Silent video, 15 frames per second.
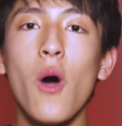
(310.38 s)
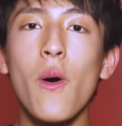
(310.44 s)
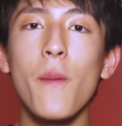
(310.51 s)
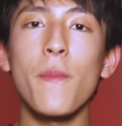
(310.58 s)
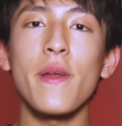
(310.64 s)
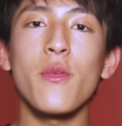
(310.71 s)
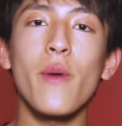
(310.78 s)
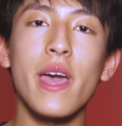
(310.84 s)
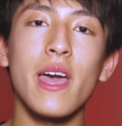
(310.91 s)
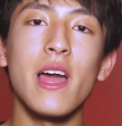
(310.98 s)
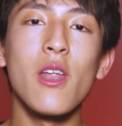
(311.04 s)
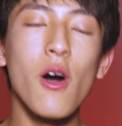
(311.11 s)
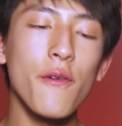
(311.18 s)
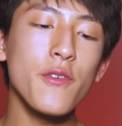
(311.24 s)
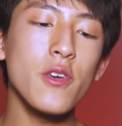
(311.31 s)
Oh, and by the way, a
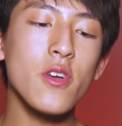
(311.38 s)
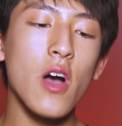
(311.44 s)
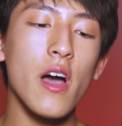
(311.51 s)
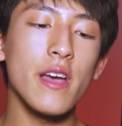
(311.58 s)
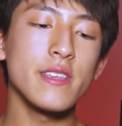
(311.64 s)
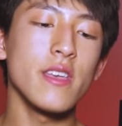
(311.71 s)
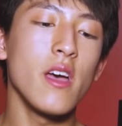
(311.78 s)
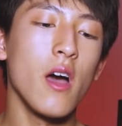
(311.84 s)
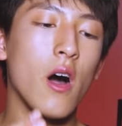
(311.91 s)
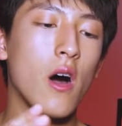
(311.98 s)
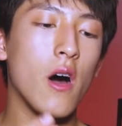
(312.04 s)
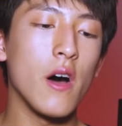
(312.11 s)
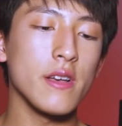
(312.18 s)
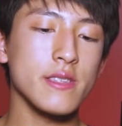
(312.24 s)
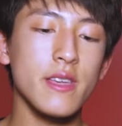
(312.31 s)
lot of you guys
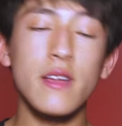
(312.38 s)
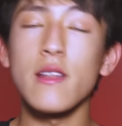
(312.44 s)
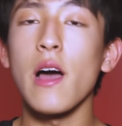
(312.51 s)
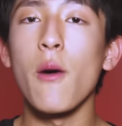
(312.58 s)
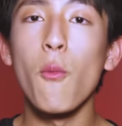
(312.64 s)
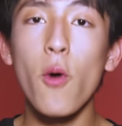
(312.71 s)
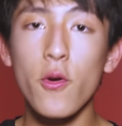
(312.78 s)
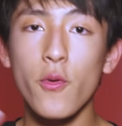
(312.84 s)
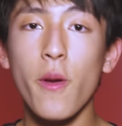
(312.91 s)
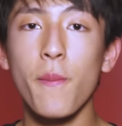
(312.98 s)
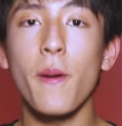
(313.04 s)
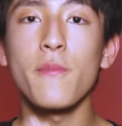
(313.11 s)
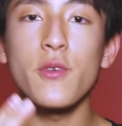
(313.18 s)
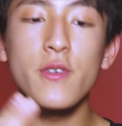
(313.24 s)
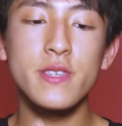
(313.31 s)
are asking like what grip
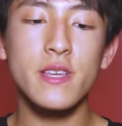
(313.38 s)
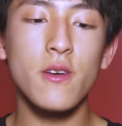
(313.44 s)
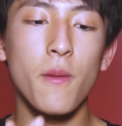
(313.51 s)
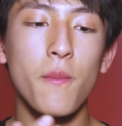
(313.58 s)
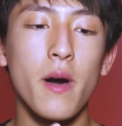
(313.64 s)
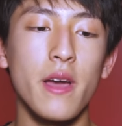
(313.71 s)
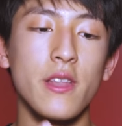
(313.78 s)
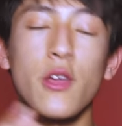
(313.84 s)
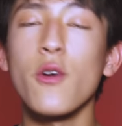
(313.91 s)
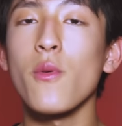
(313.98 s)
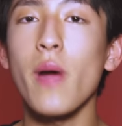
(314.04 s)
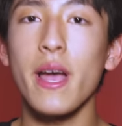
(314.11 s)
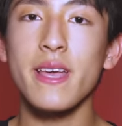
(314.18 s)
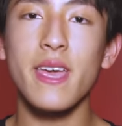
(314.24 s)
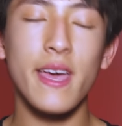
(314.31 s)
I'm using on my new
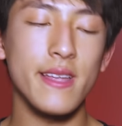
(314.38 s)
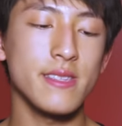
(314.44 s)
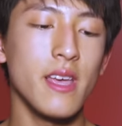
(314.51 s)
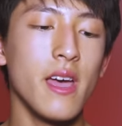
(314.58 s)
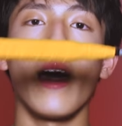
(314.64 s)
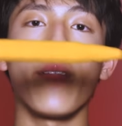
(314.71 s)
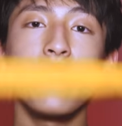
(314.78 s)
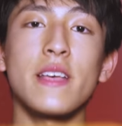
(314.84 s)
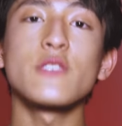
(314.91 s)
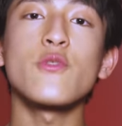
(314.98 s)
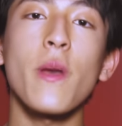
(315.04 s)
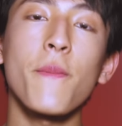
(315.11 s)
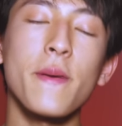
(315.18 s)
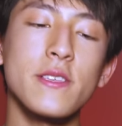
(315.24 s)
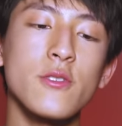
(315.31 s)
rackets. And this
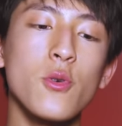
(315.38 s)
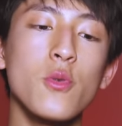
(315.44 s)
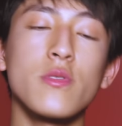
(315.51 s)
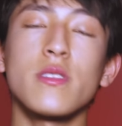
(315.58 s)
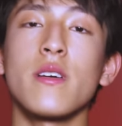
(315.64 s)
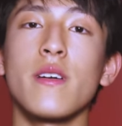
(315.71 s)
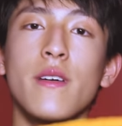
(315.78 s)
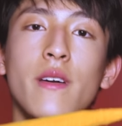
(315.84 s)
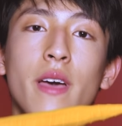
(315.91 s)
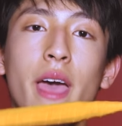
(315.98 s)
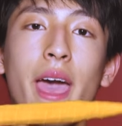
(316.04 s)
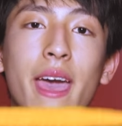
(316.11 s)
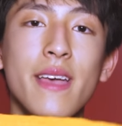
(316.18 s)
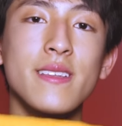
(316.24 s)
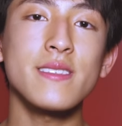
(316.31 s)
grip is called the
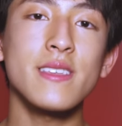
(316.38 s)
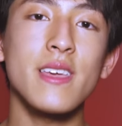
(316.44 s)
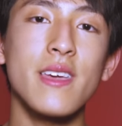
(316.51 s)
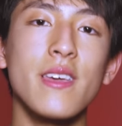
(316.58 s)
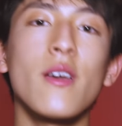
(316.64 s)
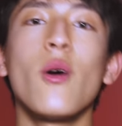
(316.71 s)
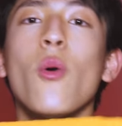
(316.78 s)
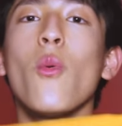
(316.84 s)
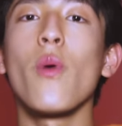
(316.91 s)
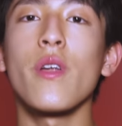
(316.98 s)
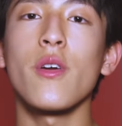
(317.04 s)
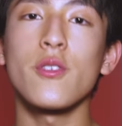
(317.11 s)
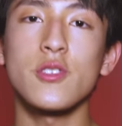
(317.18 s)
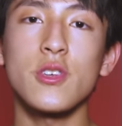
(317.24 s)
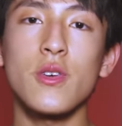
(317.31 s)

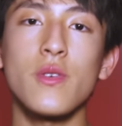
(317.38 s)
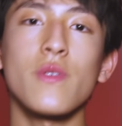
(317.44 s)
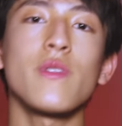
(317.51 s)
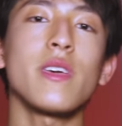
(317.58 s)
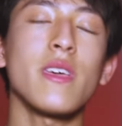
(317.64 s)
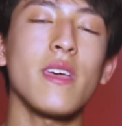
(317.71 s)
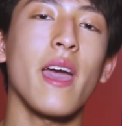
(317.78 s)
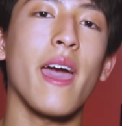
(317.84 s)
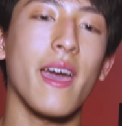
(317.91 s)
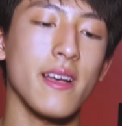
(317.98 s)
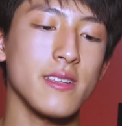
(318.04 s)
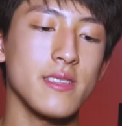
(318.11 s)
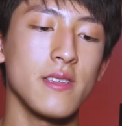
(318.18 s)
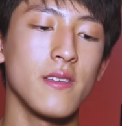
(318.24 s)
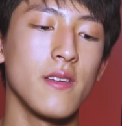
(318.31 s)

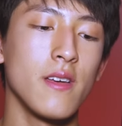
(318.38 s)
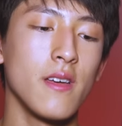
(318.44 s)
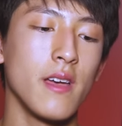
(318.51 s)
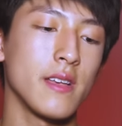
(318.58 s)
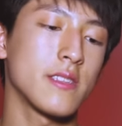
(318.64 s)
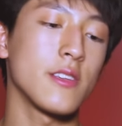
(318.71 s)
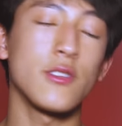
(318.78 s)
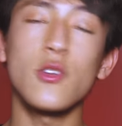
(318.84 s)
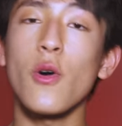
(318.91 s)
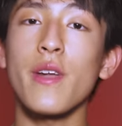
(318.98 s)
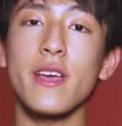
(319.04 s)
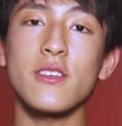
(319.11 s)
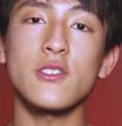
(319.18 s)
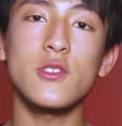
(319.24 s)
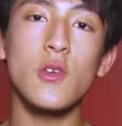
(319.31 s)
AC102EX. It's the
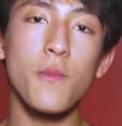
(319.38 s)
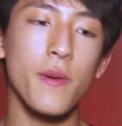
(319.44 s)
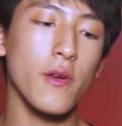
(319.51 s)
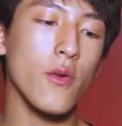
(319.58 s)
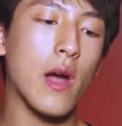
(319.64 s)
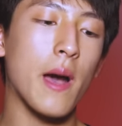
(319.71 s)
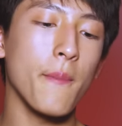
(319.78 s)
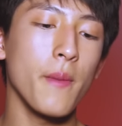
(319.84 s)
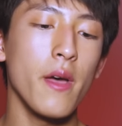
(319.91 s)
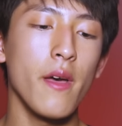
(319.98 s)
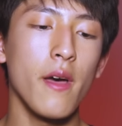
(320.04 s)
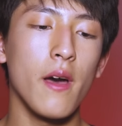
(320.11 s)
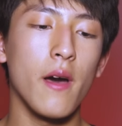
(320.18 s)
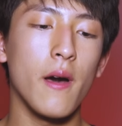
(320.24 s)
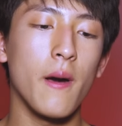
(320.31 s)
Yonex Super Grip.
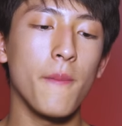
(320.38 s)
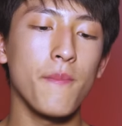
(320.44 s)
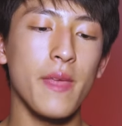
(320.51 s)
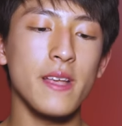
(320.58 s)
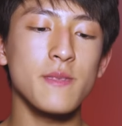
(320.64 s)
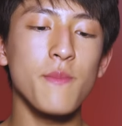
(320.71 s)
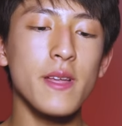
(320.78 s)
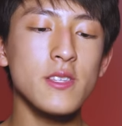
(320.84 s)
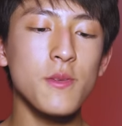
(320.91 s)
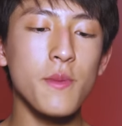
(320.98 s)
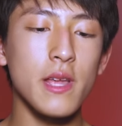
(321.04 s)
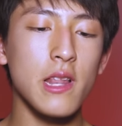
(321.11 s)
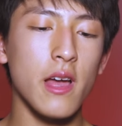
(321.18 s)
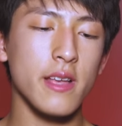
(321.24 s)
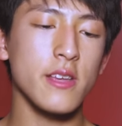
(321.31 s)
Um, it's meant to
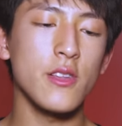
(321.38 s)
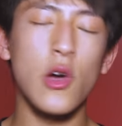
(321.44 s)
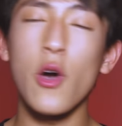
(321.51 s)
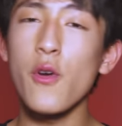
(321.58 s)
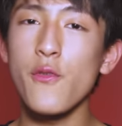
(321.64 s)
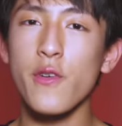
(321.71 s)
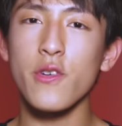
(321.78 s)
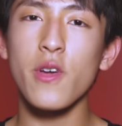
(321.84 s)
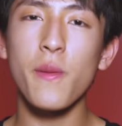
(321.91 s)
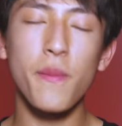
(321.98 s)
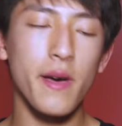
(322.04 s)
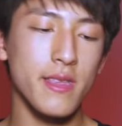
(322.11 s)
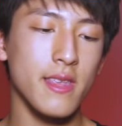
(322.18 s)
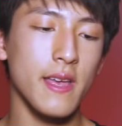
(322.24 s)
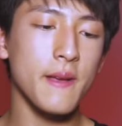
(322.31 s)
be like an over grip,
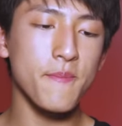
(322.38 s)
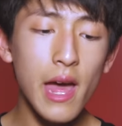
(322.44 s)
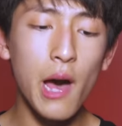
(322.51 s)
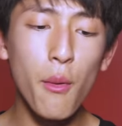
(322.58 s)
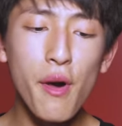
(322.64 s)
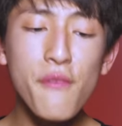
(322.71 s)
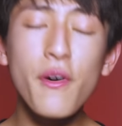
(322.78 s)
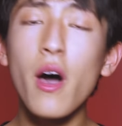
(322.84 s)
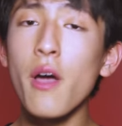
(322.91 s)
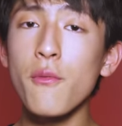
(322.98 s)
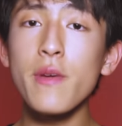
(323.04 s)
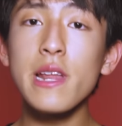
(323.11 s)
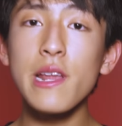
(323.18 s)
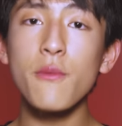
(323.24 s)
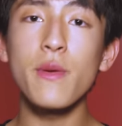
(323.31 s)
I think. However, I
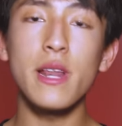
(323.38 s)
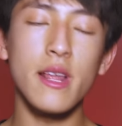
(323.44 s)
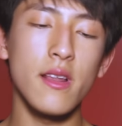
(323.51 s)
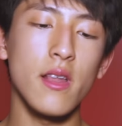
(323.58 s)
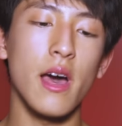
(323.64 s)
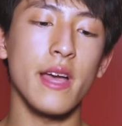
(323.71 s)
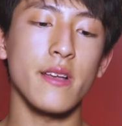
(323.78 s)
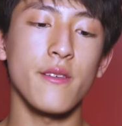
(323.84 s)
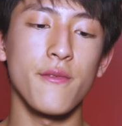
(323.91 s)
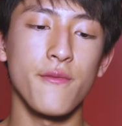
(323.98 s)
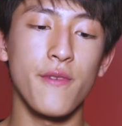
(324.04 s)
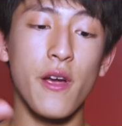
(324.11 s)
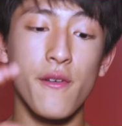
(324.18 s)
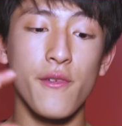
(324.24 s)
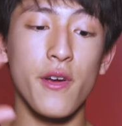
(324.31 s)
really, really like
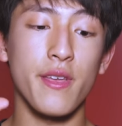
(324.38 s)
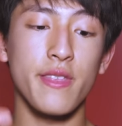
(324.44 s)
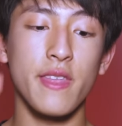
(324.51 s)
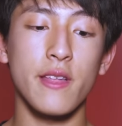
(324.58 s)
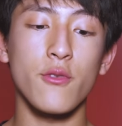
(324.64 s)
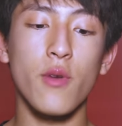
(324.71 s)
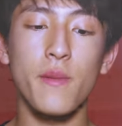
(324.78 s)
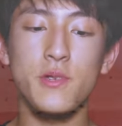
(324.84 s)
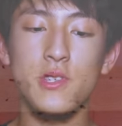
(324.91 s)
very, very thin grip.